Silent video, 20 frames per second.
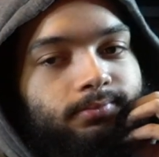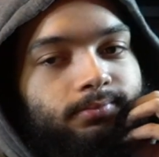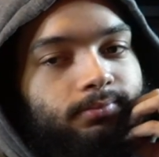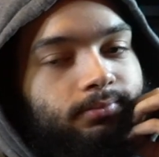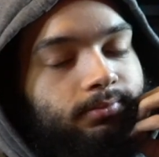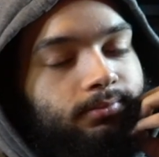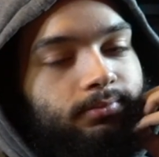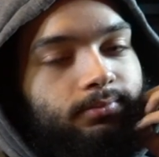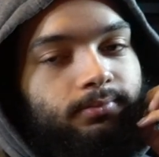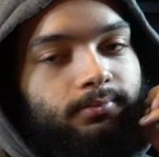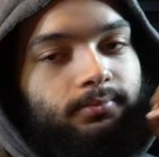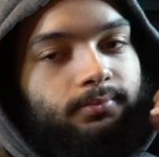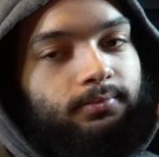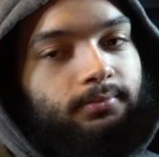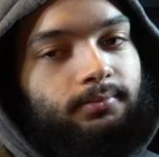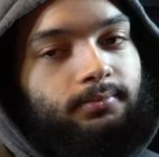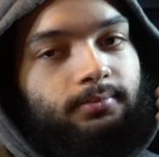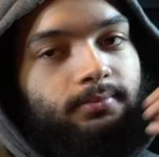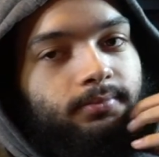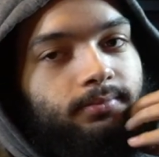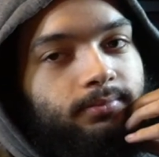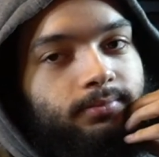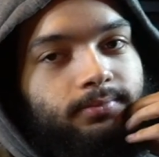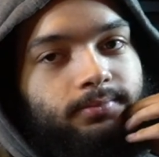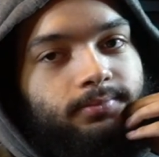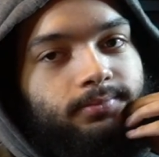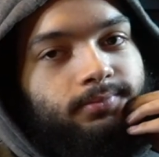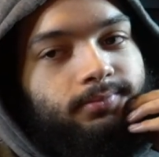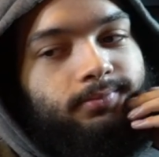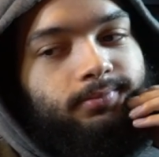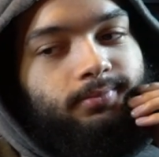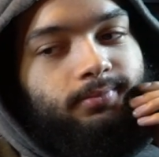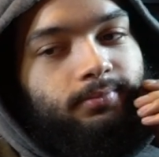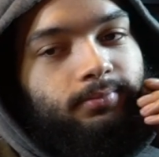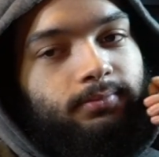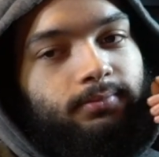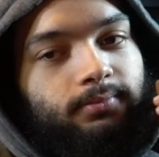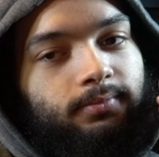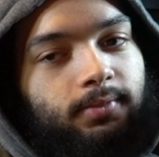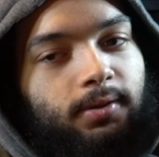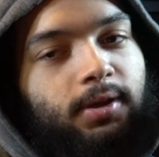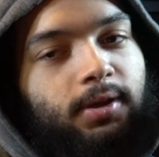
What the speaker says: [no speech]